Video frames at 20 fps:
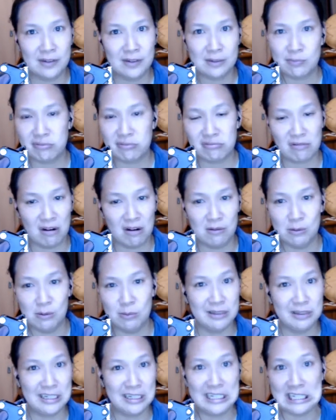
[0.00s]
is
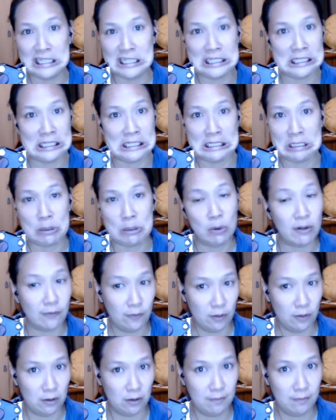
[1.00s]
probably not
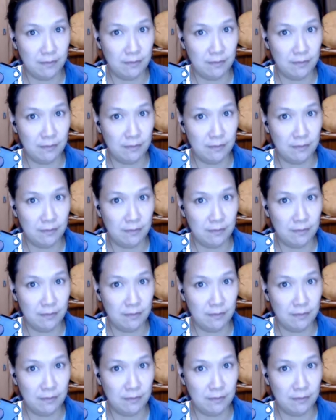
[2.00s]
useful.